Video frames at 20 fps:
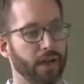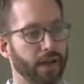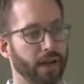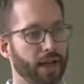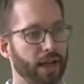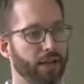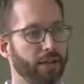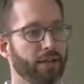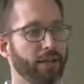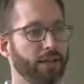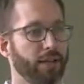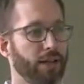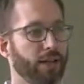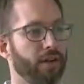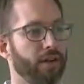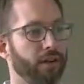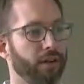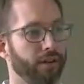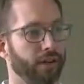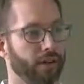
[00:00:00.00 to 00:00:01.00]
how to
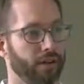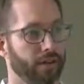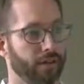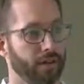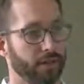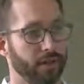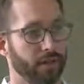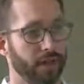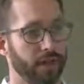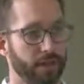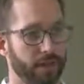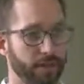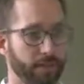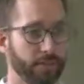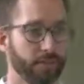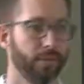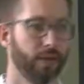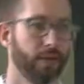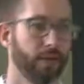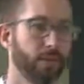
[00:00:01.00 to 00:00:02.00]
tell
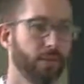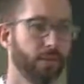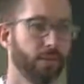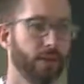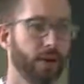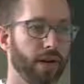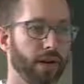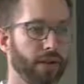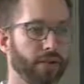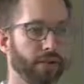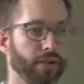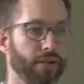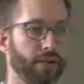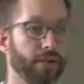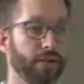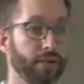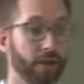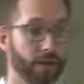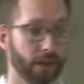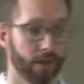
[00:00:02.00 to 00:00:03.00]
Selenium where to
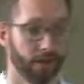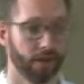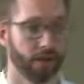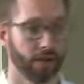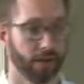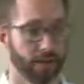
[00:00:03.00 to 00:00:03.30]
click.